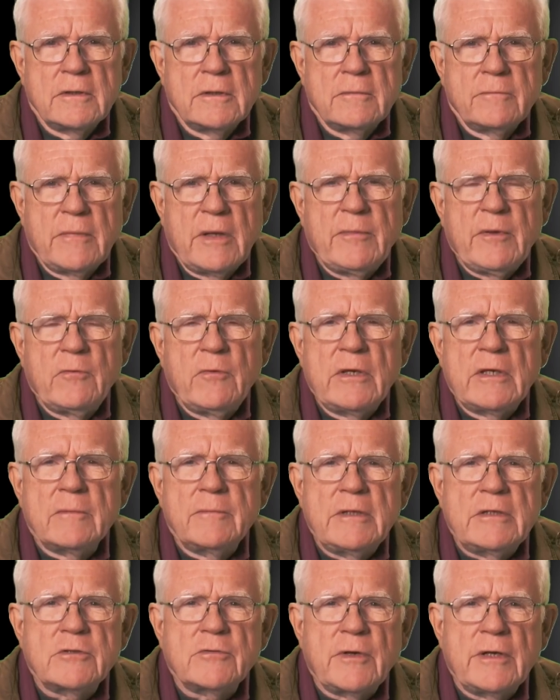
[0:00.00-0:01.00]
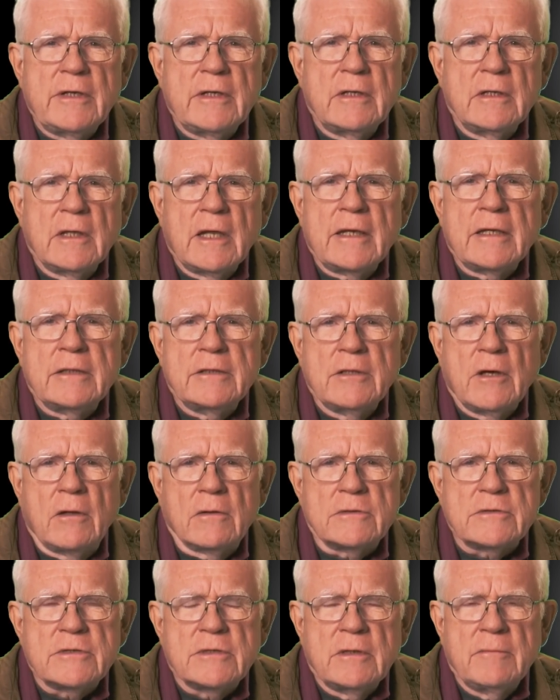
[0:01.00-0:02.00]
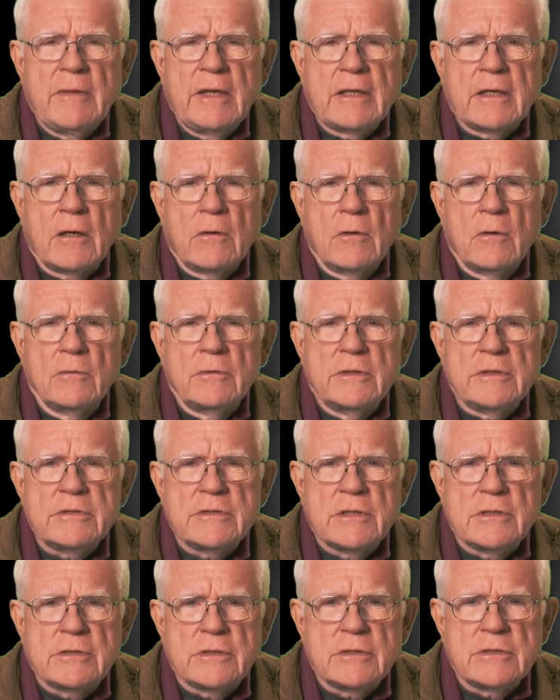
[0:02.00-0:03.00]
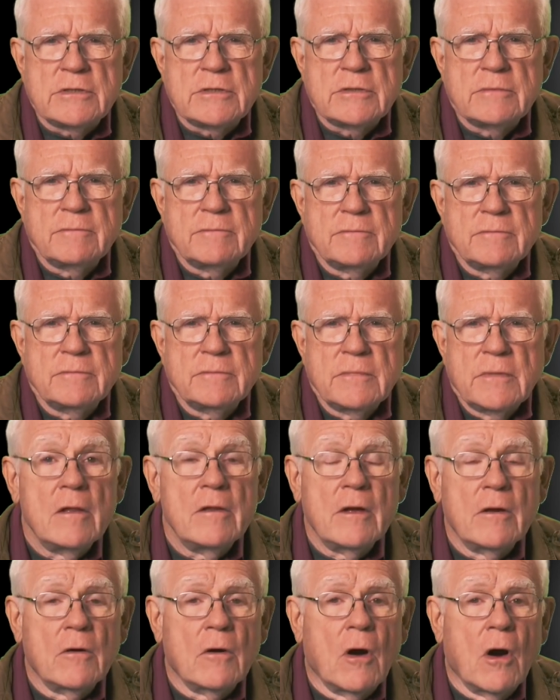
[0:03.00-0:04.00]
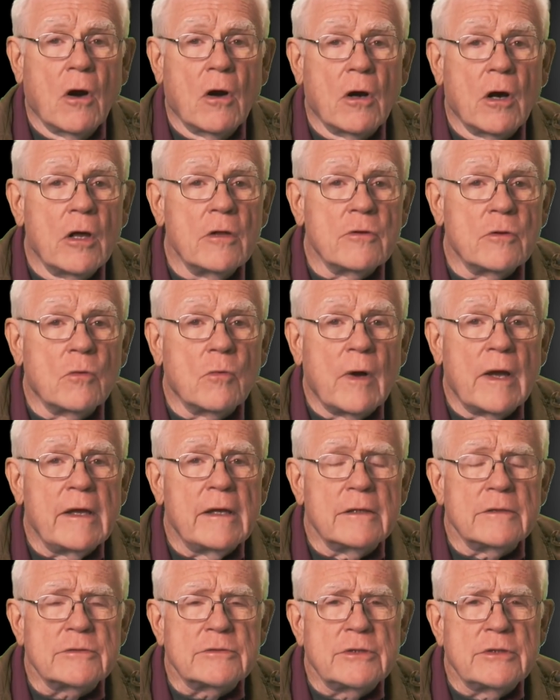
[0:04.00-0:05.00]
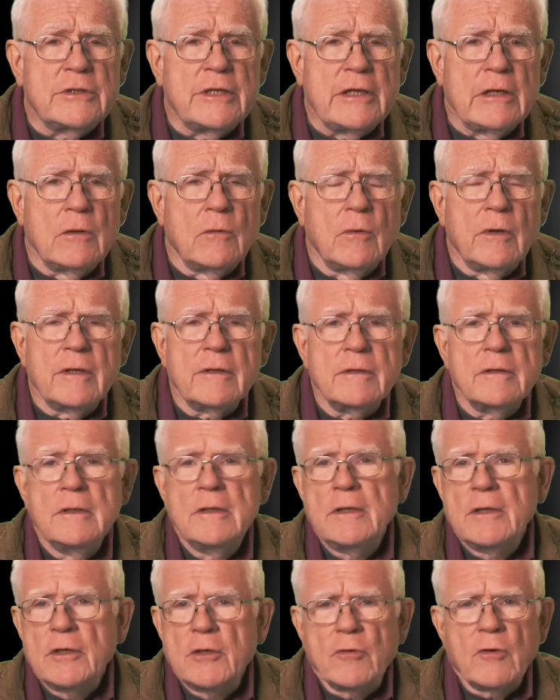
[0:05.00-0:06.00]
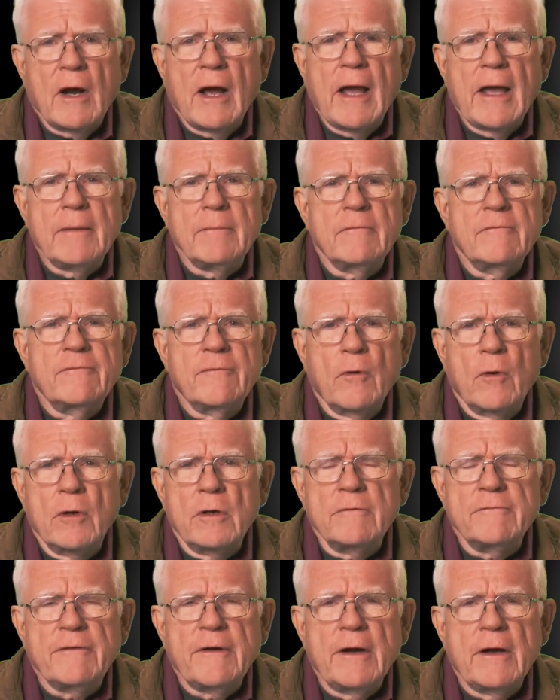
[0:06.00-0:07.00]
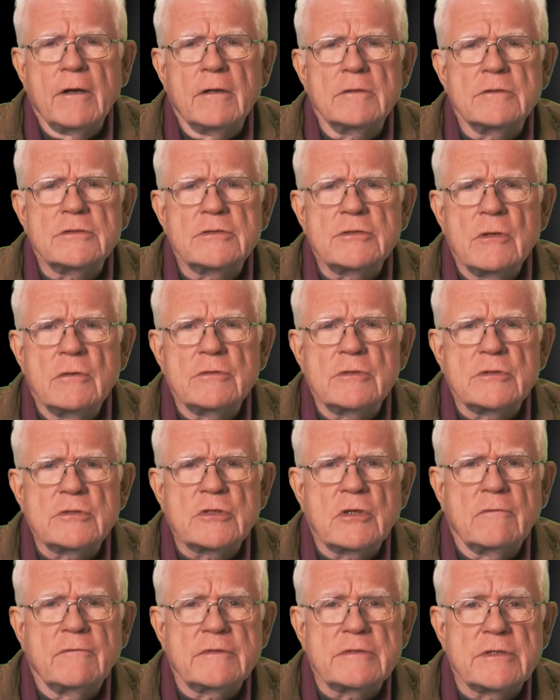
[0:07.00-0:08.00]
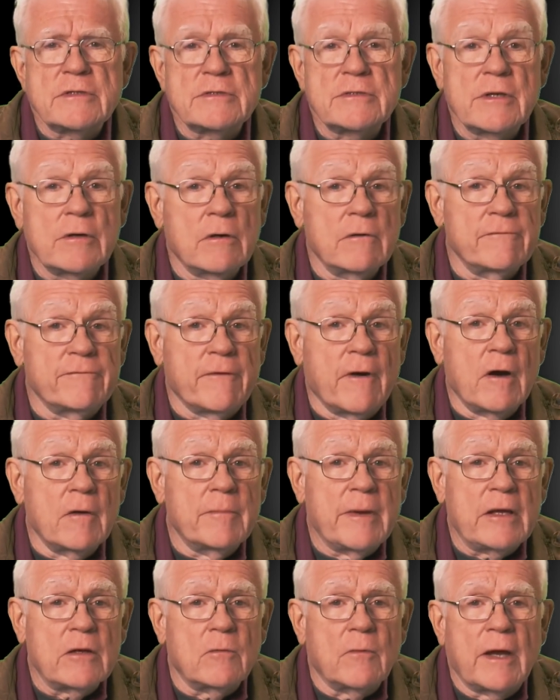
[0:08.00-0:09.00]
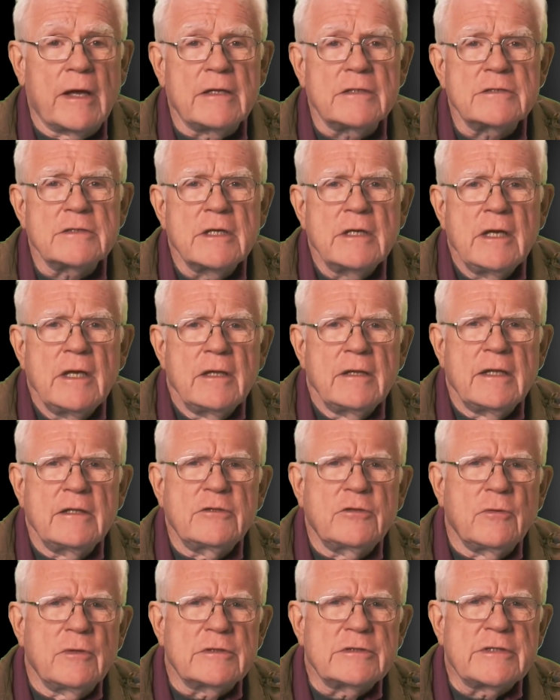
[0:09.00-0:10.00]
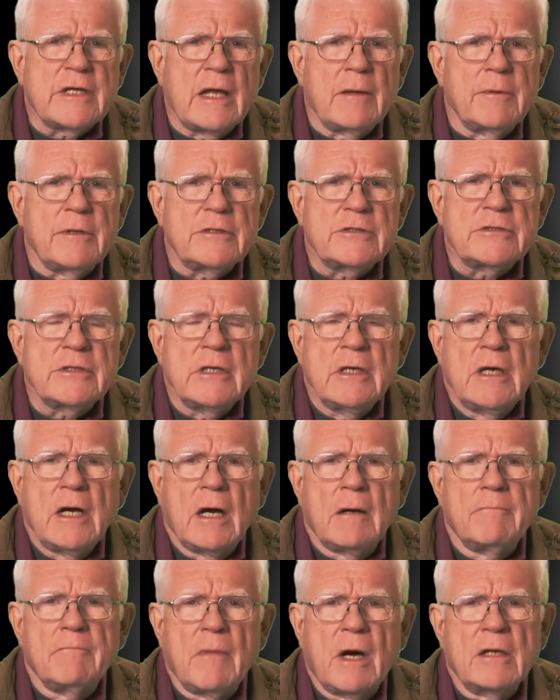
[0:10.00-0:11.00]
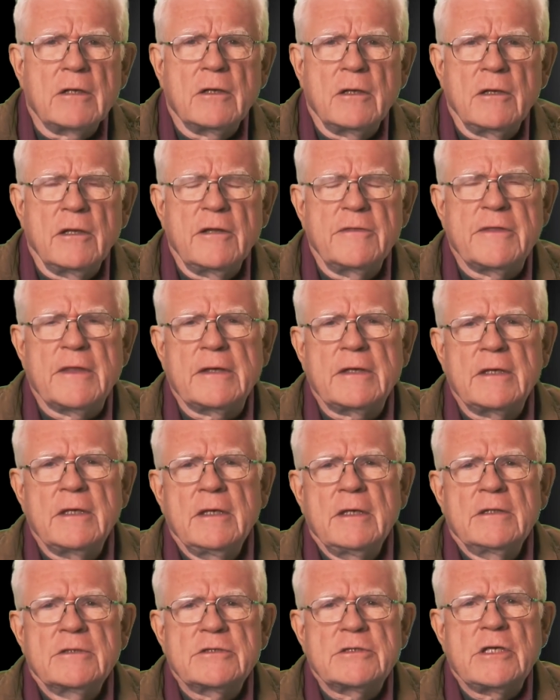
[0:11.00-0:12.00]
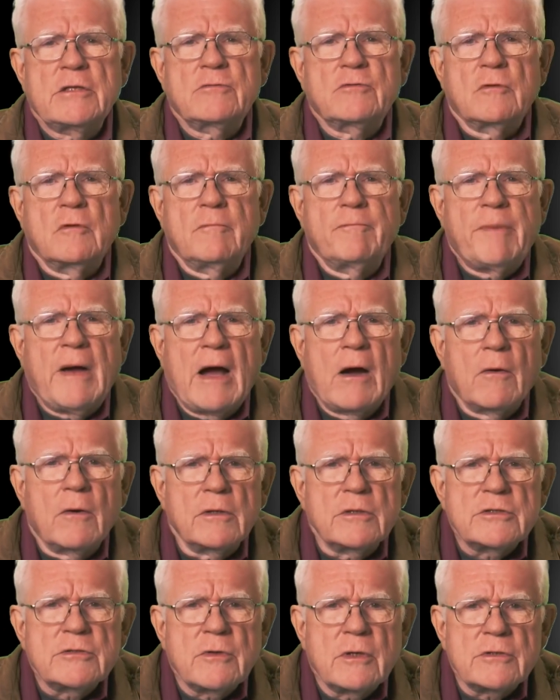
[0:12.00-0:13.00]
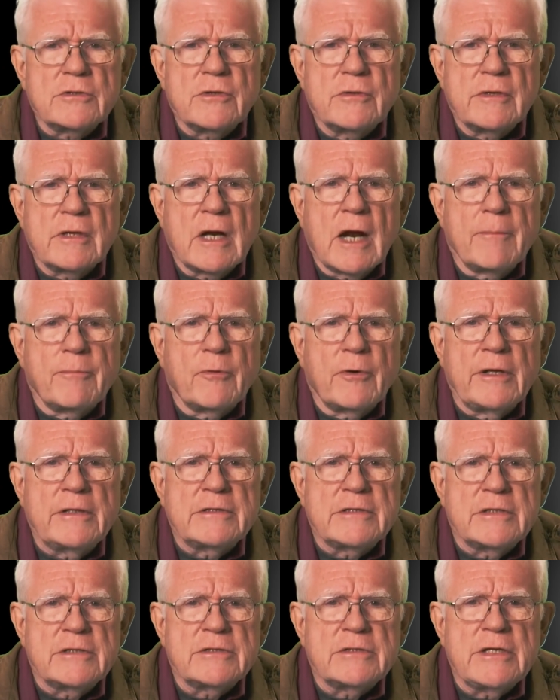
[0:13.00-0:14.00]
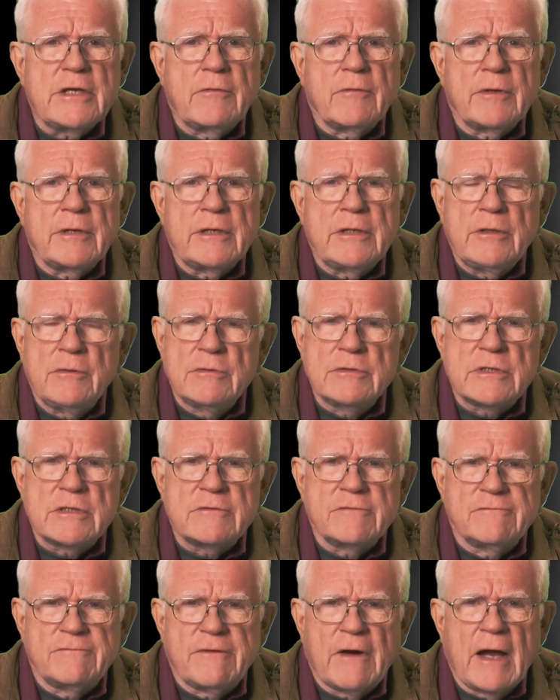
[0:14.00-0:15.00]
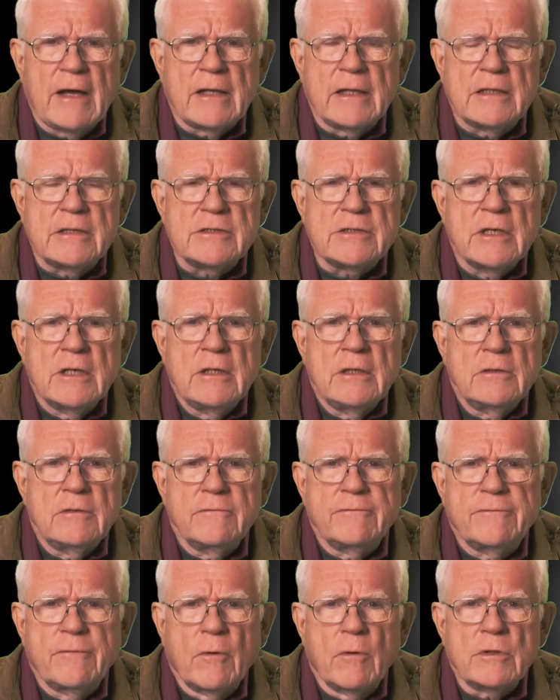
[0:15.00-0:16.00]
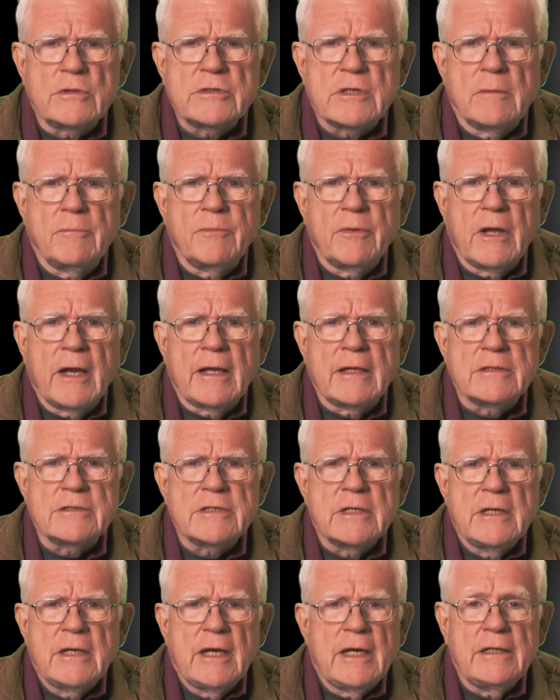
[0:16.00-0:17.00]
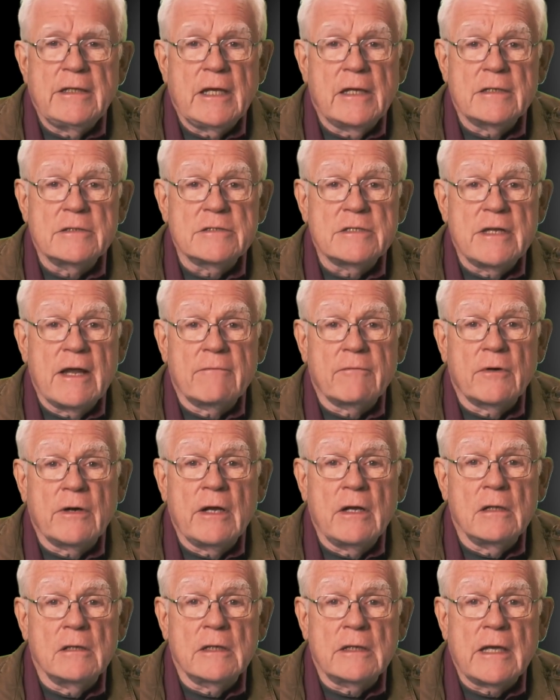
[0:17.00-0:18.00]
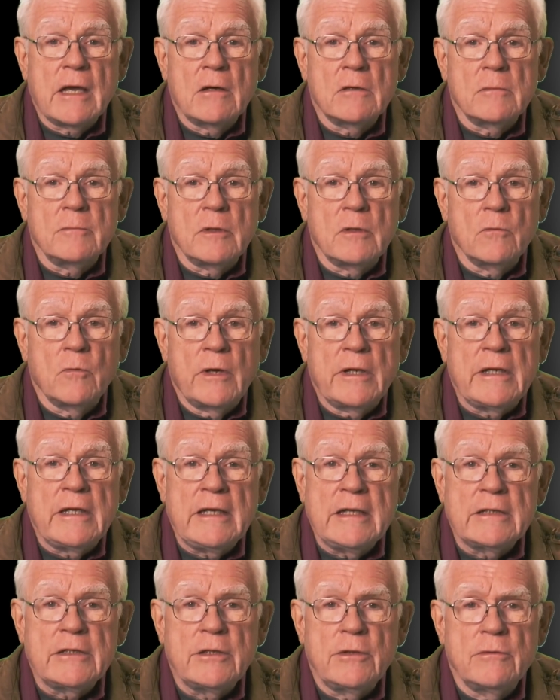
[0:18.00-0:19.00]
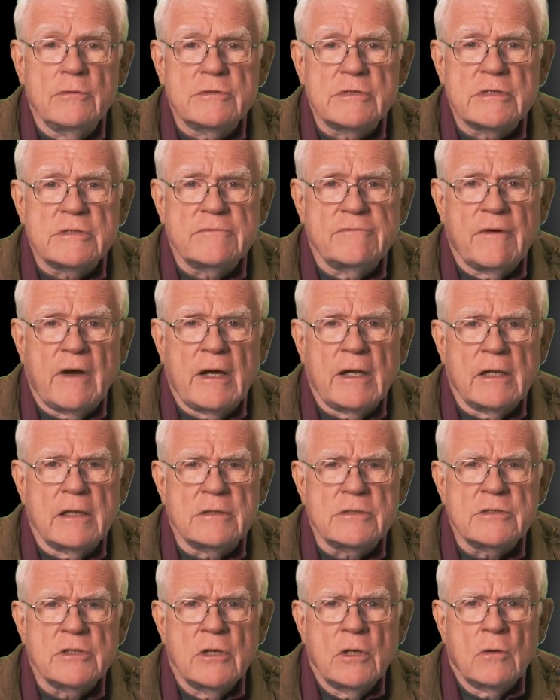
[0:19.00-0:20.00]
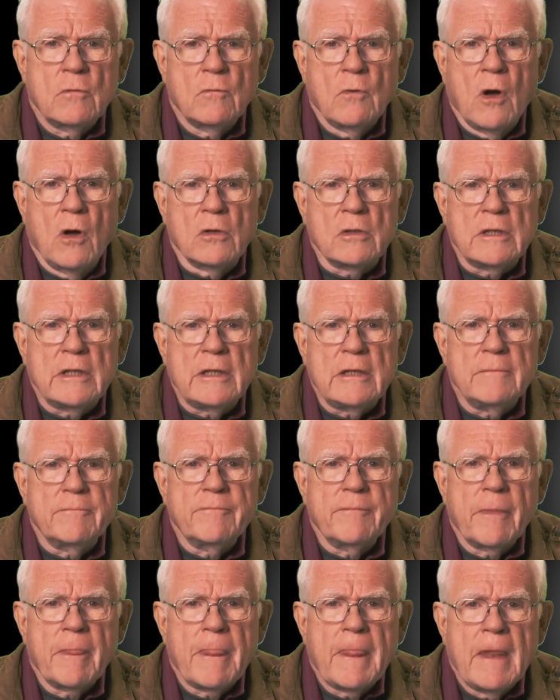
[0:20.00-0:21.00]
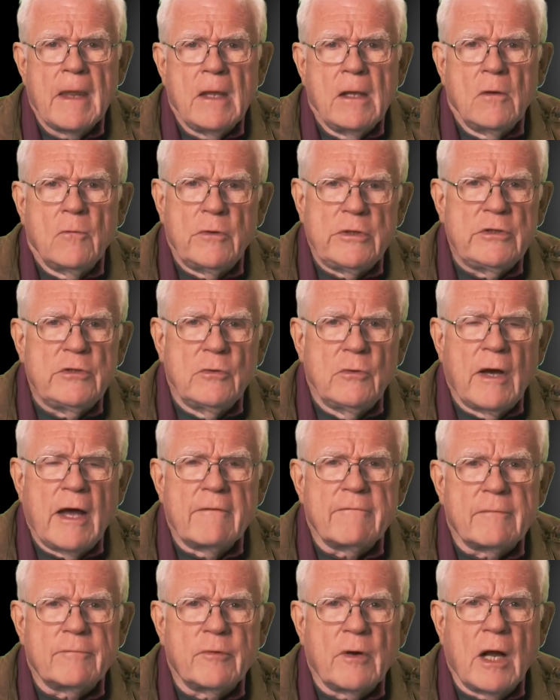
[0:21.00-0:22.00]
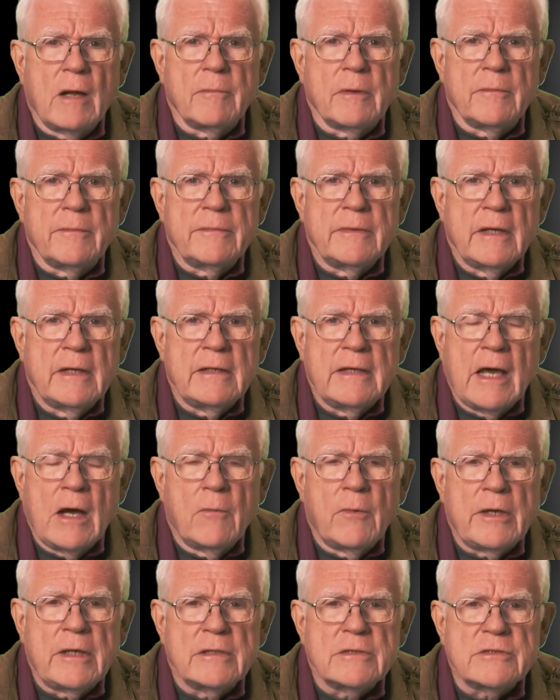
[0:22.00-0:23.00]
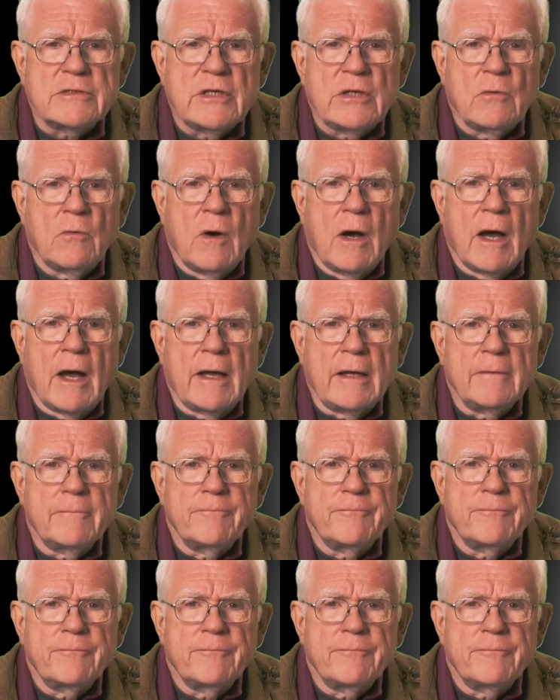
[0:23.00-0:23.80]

Maybe we can be treated like adults and make our own decisions. There are other ways to deal with crime, foreign affairs, social services. There are far better ways than to establish a monolithic central power structure that operates in secret and uses violence to force compliance, and yet is never held accountable when it uses violence wrongly. We do have a problem, and now we can see why.